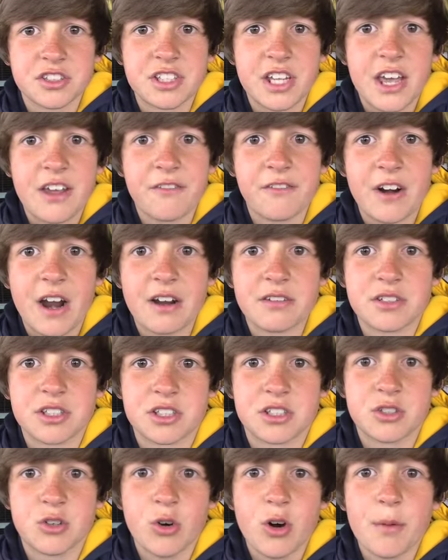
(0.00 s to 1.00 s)
Safe Route
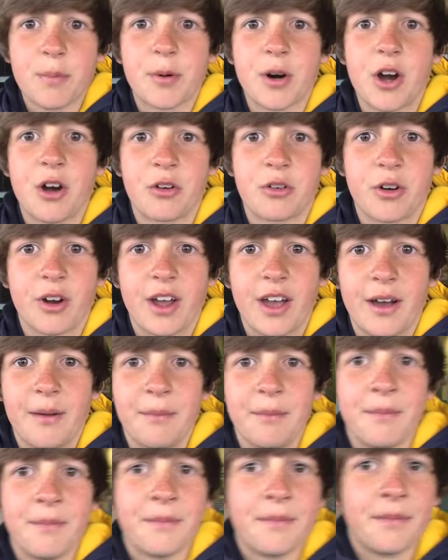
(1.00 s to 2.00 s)
to School program.